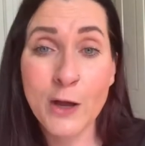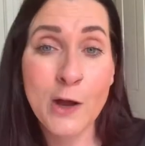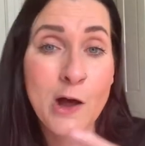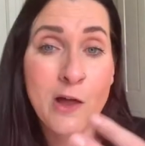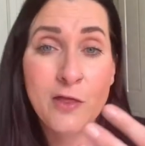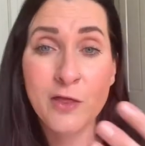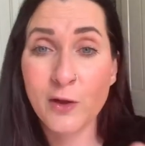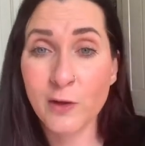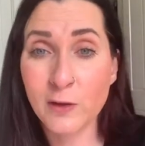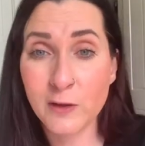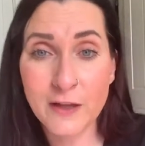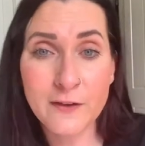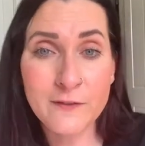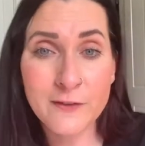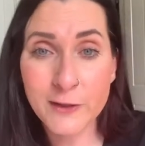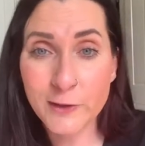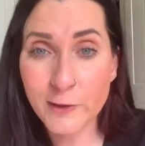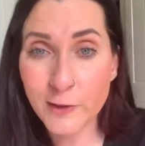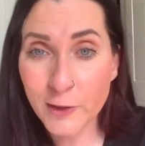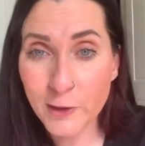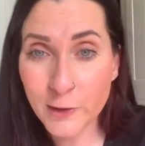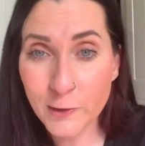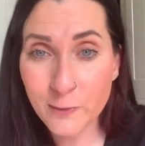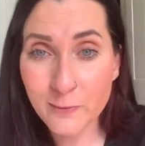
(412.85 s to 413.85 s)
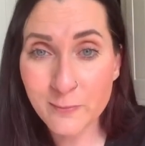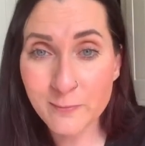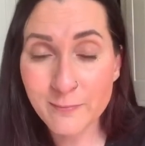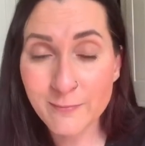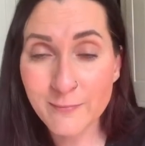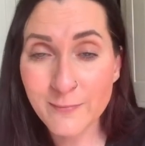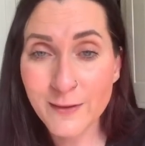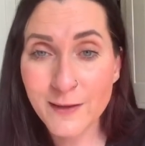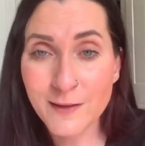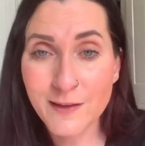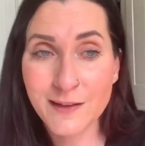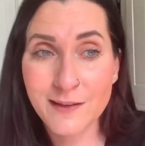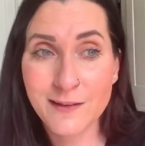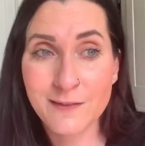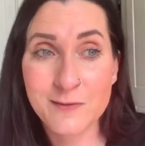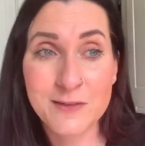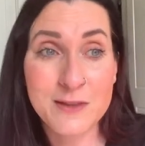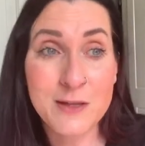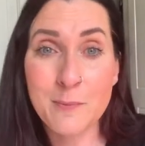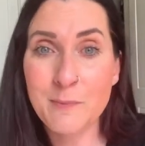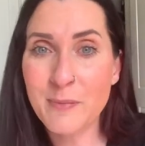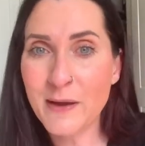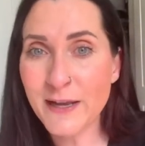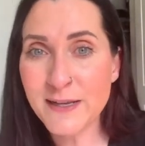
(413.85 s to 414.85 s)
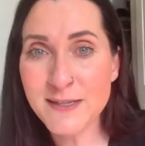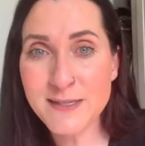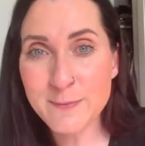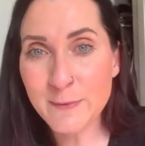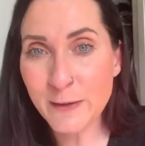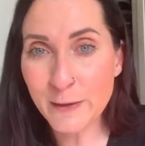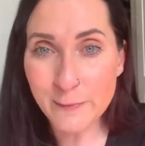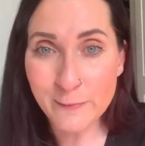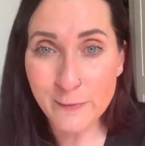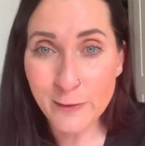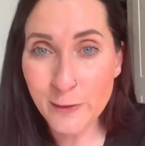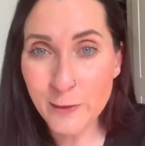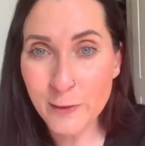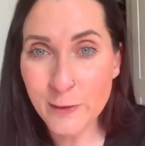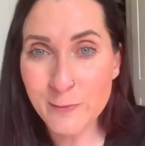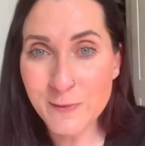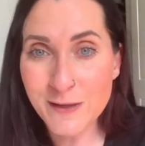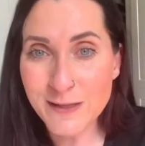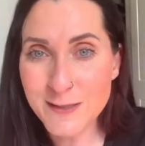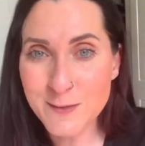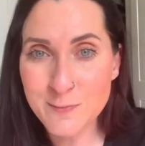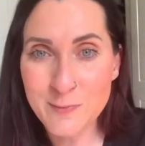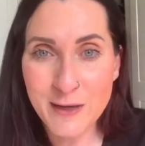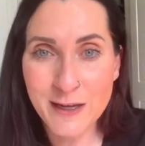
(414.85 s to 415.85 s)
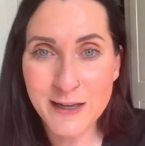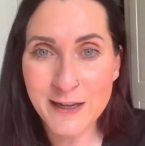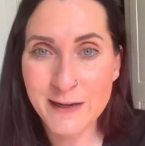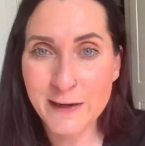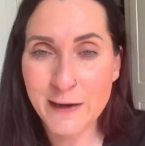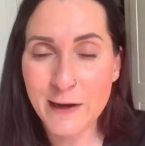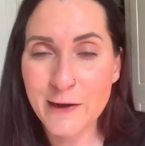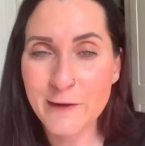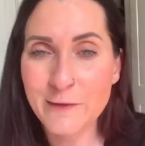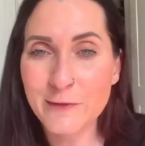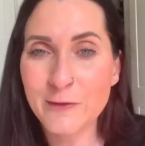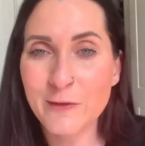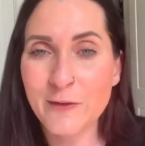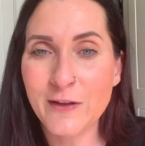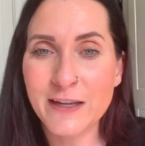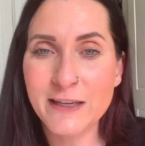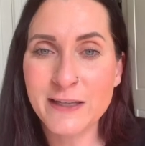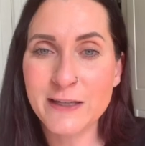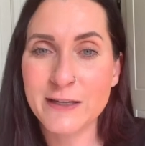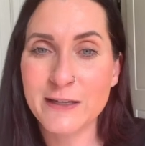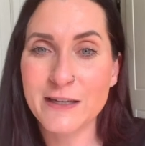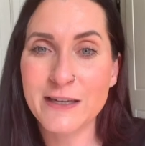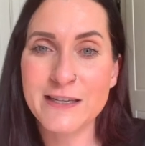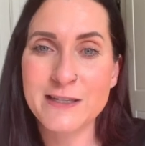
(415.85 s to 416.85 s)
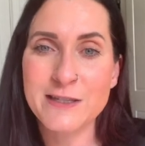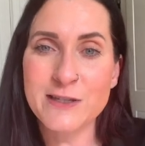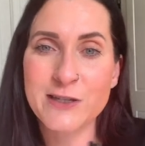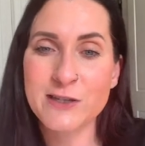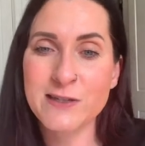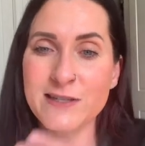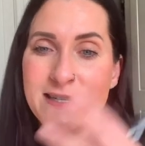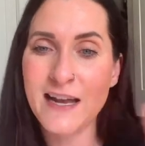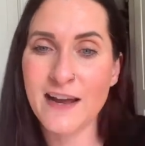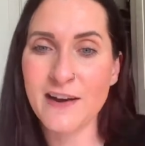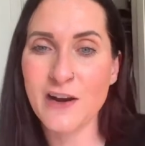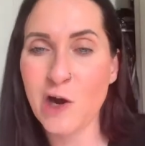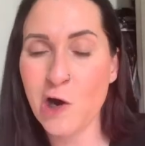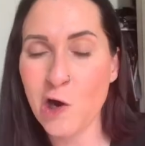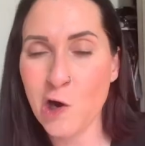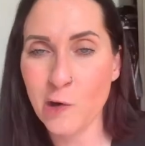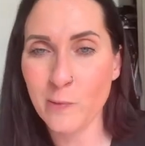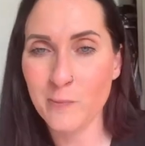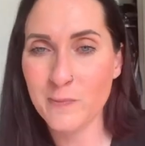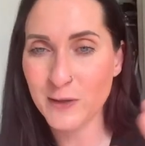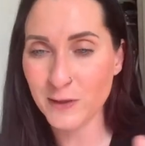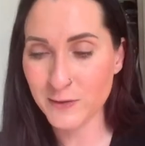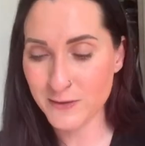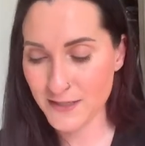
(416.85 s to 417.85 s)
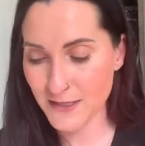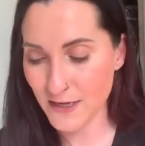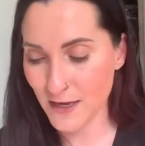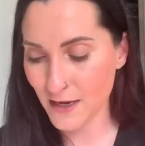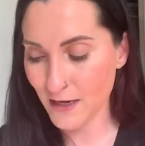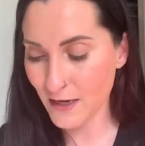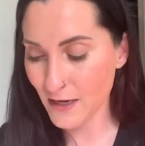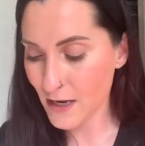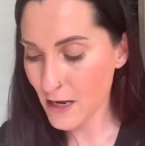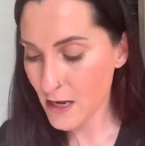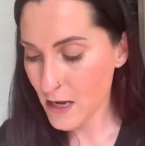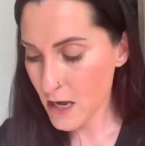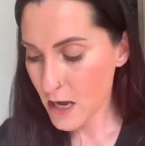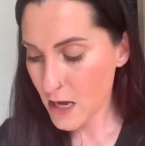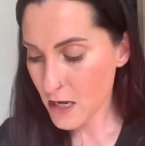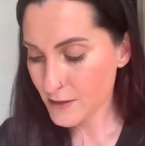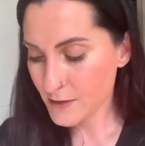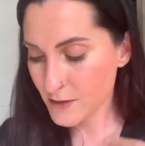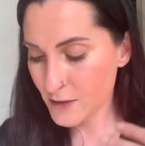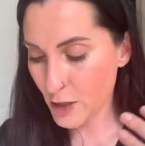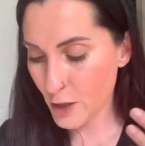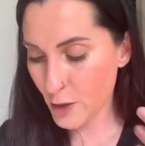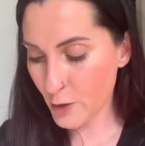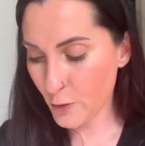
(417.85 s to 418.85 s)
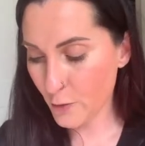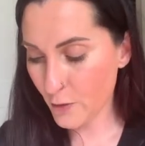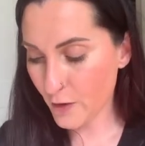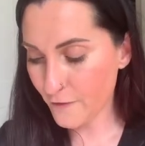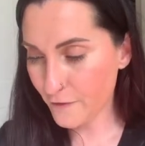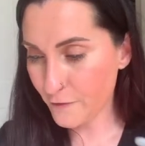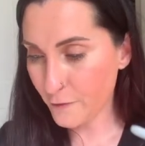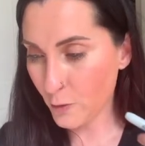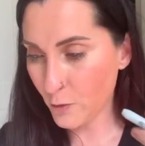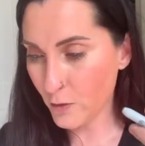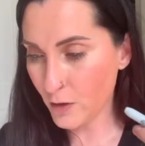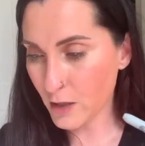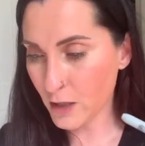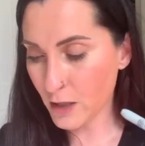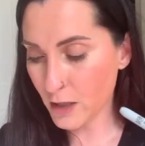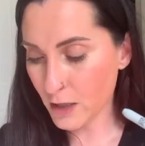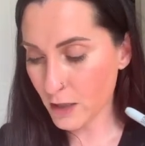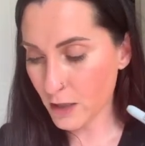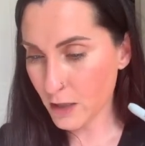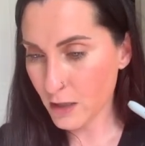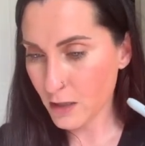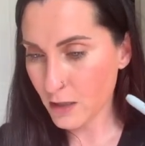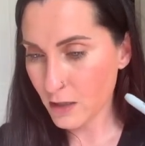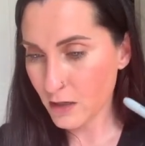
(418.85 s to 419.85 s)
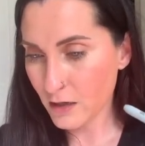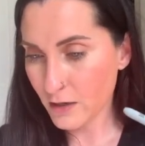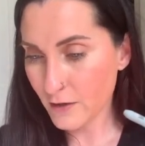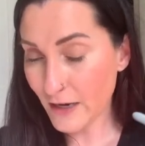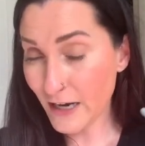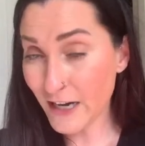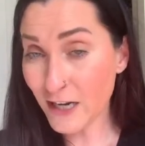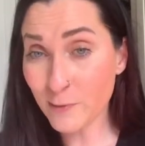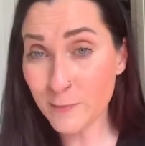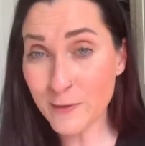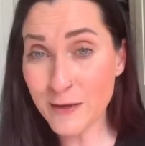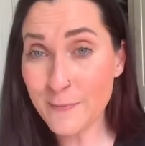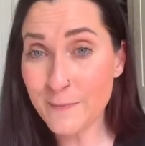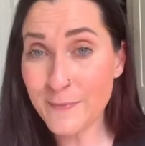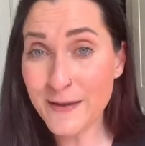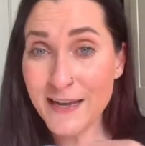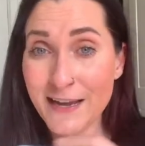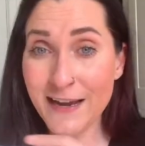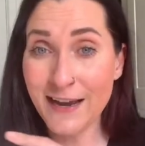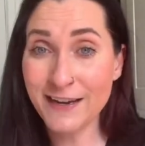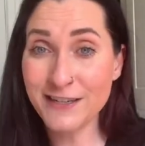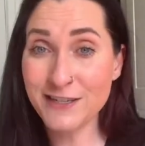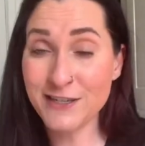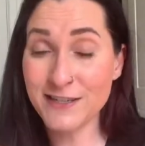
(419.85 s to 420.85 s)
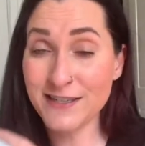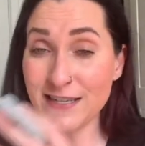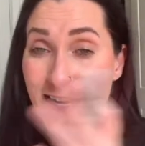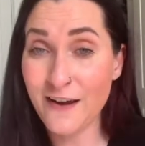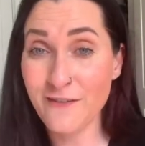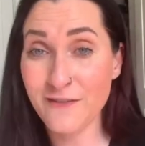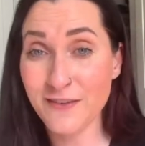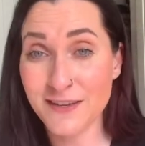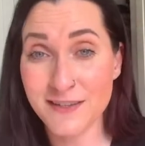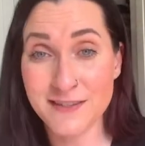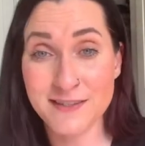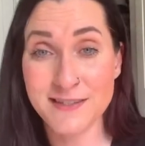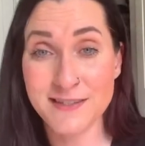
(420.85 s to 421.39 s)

the living room, the basement room that's big enough. Like, it's just kind of all built in. So for Airbnb, I just have it at